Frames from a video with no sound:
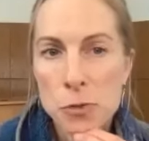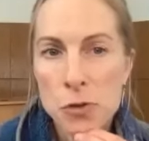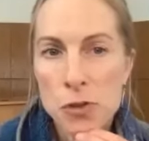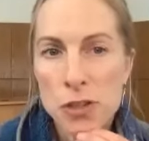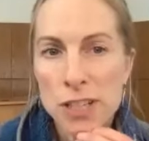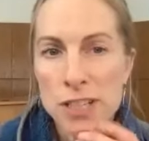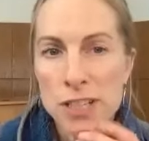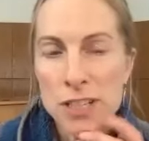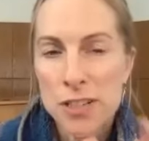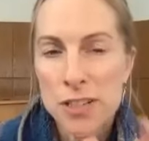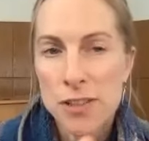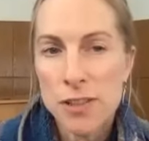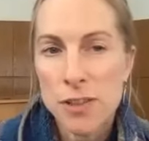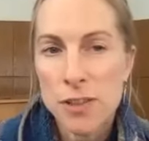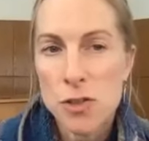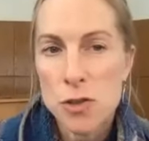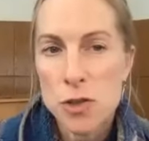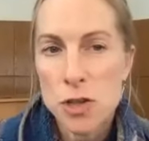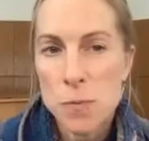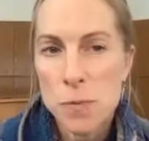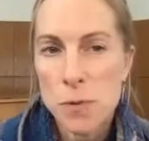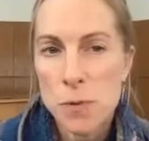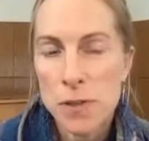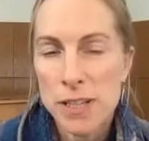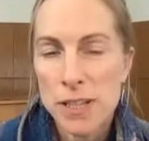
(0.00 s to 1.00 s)
would you like to
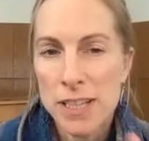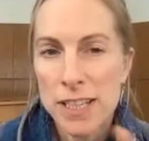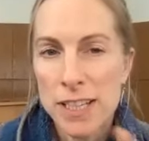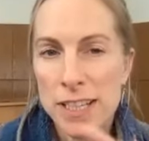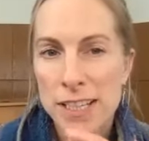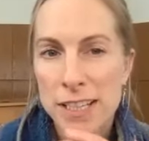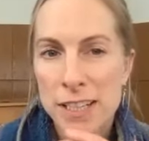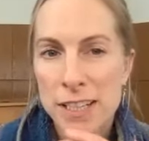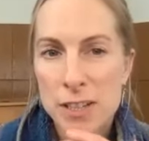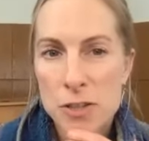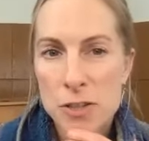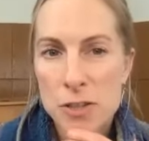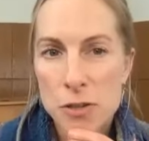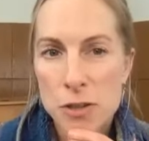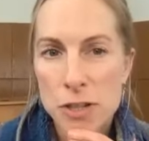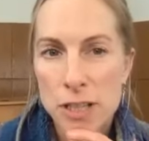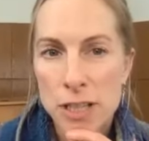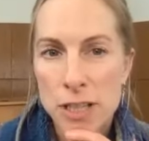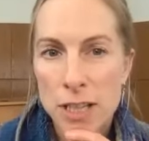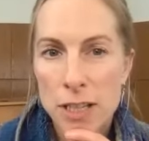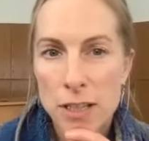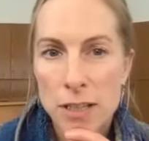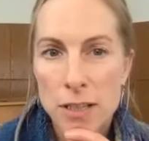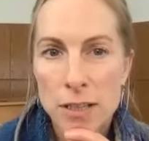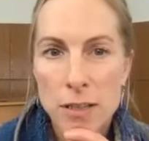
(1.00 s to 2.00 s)
contribute anything else, or
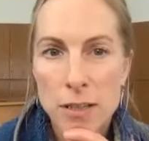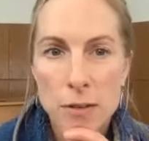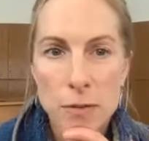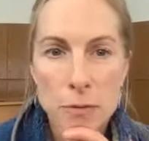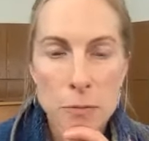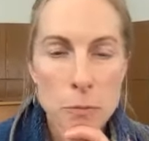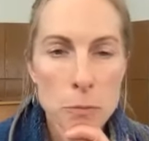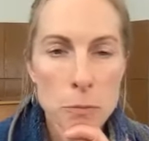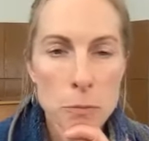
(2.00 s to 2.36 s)
can I?